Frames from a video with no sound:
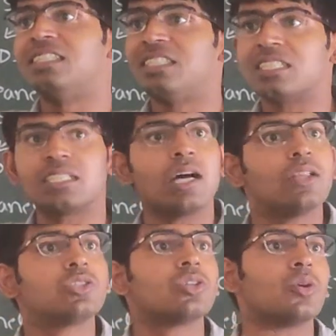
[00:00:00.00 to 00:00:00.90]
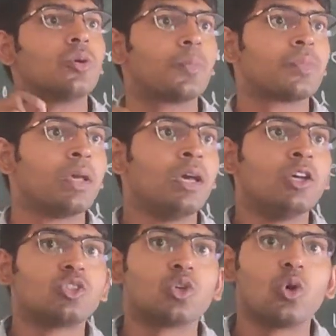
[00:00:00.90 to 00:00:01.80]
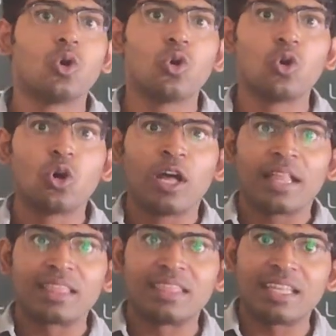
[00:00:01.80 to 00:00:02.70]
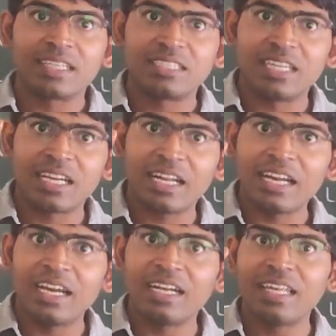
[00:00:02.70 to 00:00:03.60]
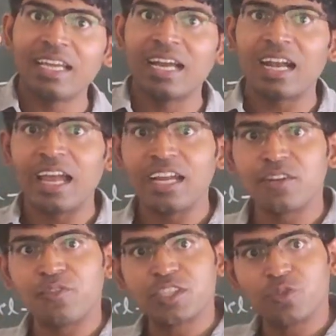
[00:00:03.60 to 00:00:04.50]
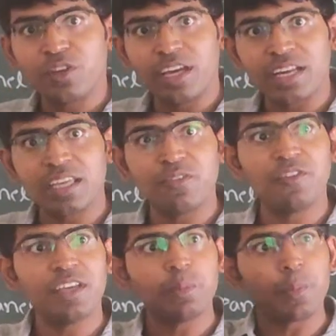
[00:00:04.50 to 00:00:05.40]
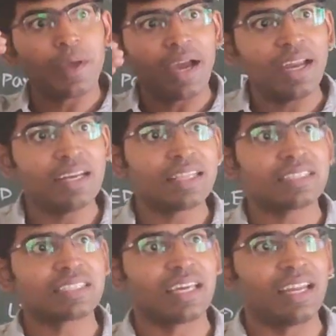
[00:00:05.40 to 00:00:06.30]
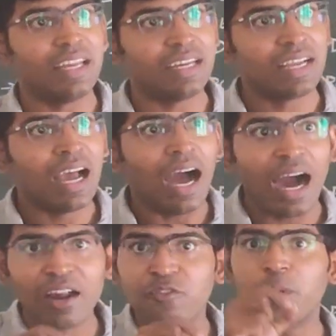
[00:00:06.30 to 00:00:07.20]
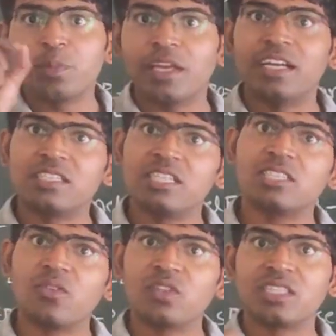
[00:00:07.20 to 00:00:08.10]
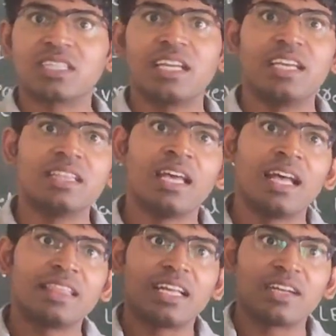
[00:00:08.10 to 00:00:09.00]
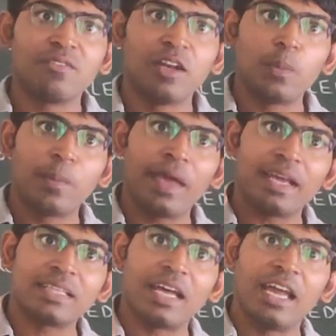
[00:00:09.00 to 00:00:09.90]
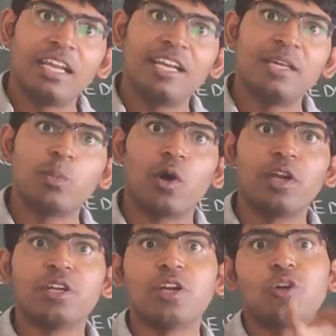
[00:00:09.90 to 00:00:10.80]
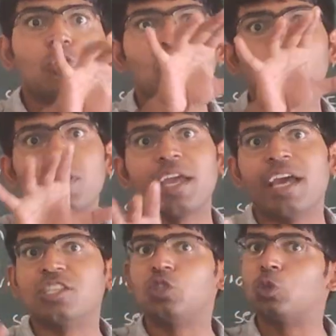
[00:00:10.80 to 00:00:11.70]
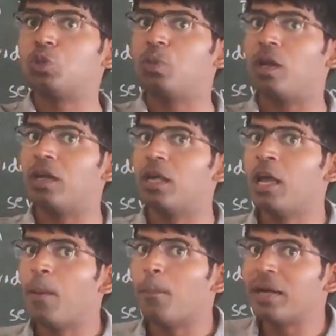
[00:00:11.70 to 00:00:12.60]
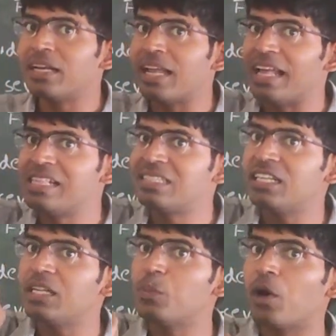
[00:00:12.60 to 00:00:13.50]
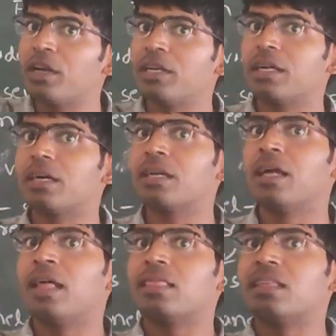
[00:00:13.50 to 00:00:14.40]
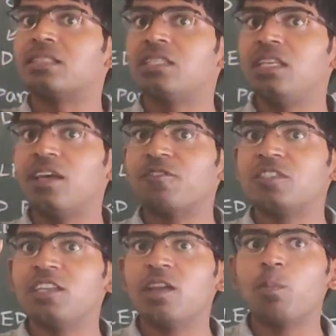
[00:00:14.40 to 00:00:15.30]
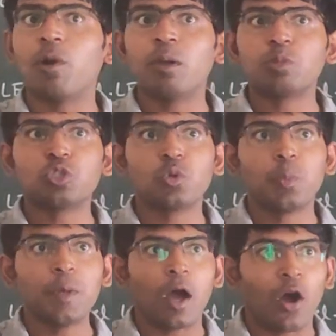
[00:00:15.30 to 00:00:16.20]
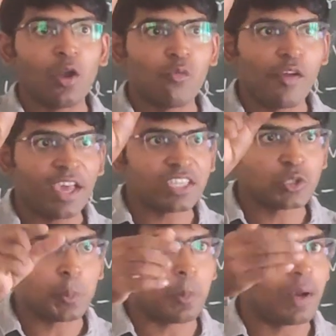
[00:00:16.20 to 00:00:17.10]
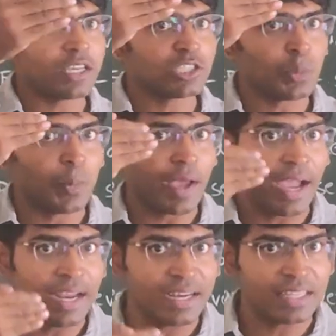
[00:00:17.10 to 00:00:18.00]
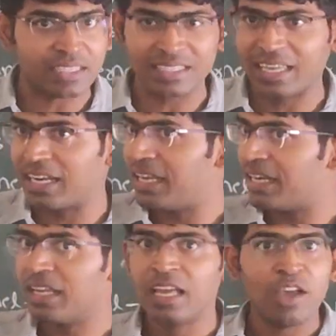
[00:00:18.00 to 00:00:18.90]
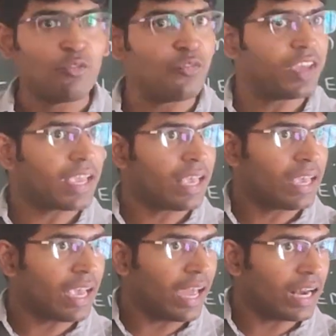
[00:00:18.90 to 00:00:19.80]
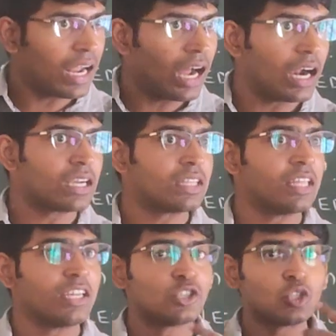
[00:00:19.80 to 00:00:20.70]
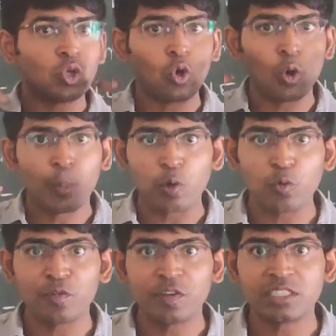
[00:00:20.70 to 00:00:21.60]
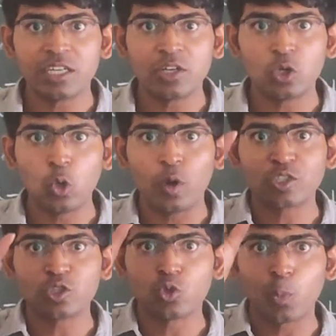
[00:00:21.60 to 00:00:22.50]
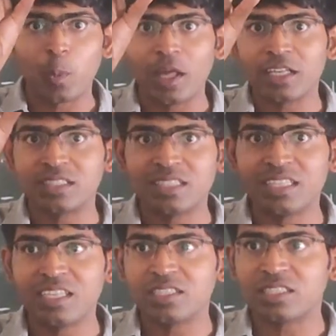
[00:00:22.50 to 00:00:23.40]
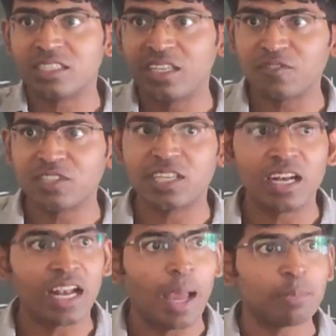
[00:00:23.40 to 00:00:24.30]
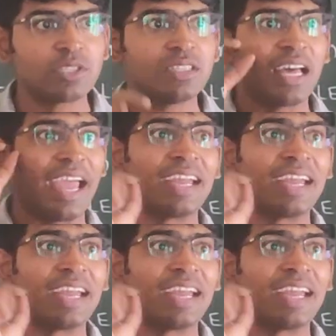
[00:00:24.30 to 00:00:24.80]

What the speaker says: edges also. So, the generating light which we are giving behind the screen or from the edges of the screen, that will make the LED monitor to work as usual. But in LCD monitor, the CFCL bulb should be always placed behind the screen. We cannot, there is no provision to us to place these CFCL lamps in the